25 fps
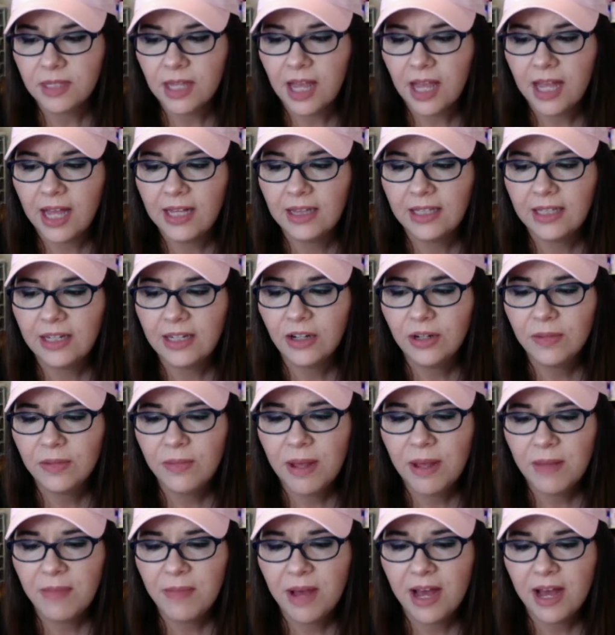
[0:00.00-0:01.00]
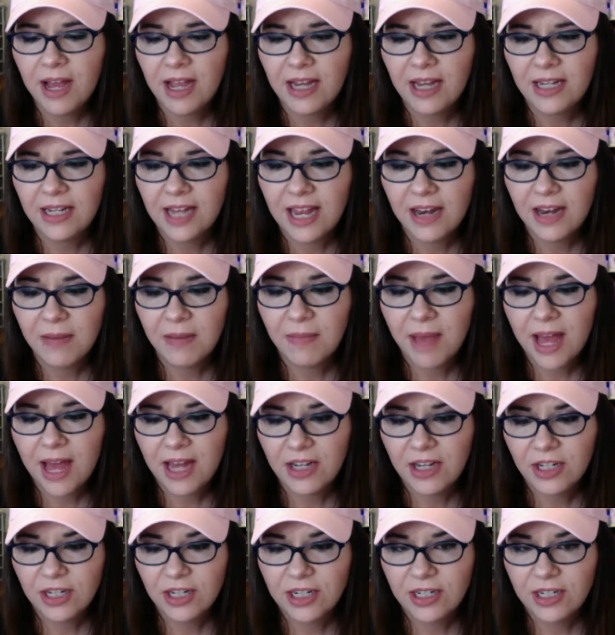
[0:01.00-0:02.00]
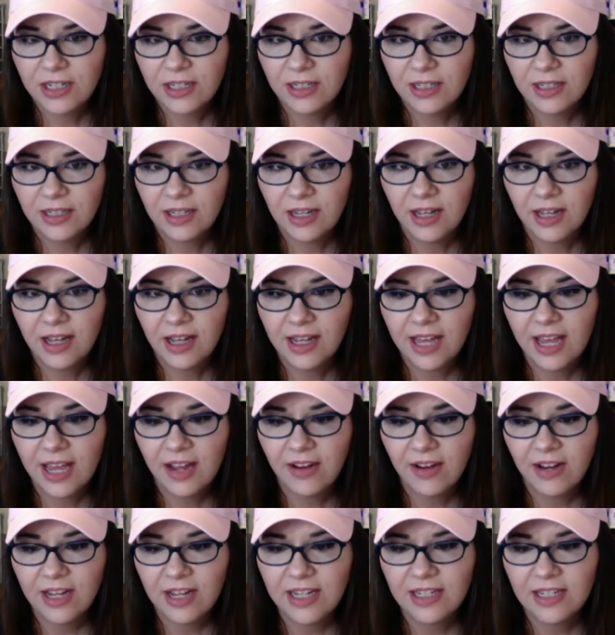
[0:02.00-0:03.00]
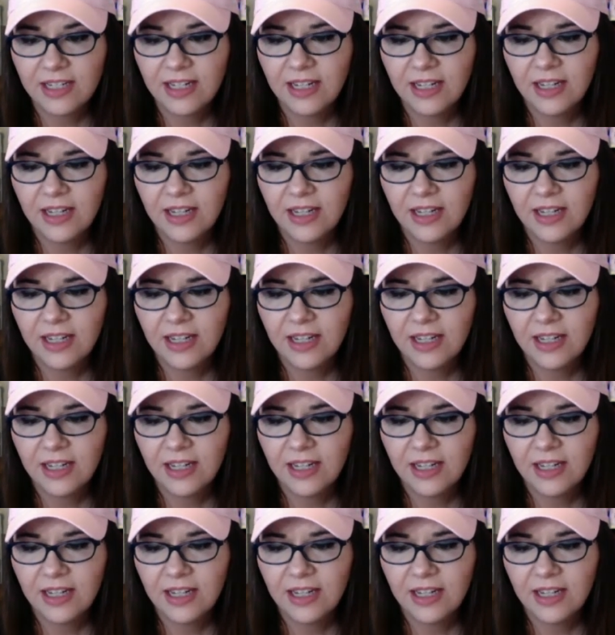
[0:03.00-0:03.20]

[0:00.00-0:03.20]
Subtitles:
I cleared my mind and imagined a carrot.